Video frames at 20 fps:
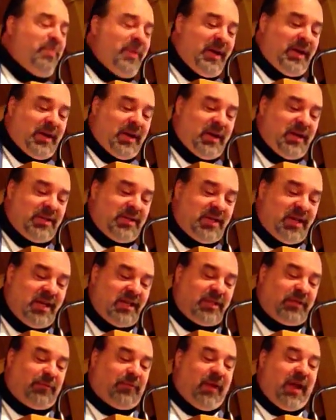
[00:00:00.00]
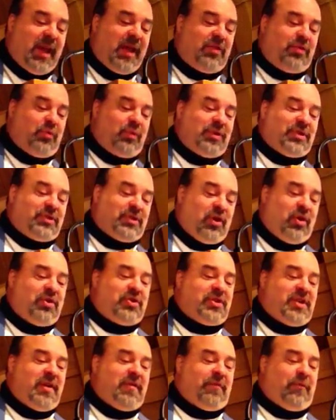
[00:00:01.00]
because his faith was
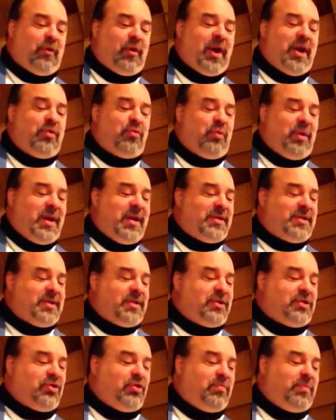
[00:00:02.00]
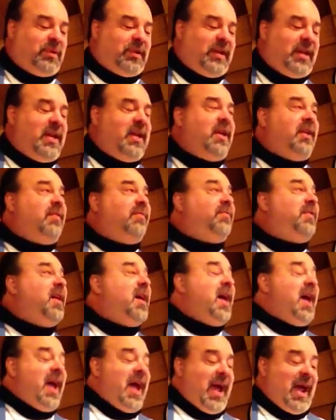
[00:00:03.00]
searching for a reason to believe,